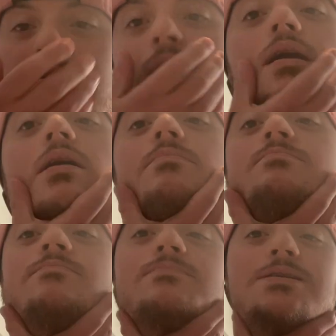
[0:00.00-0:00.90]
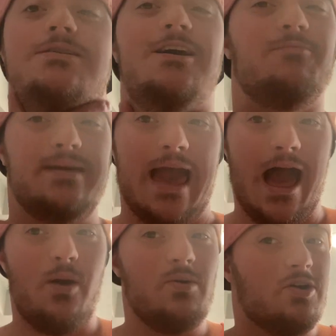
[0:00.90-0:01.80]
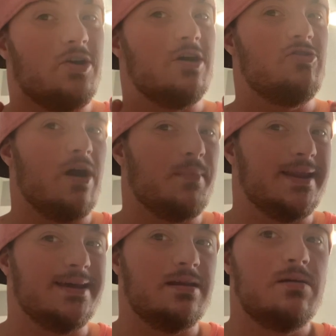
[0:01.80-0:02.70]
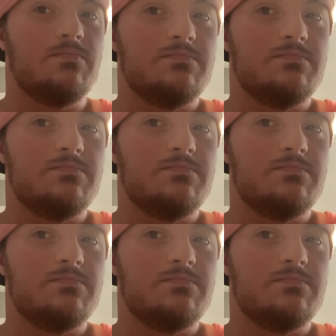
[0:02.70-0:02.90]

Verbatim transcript: Um, tell me how good job I did.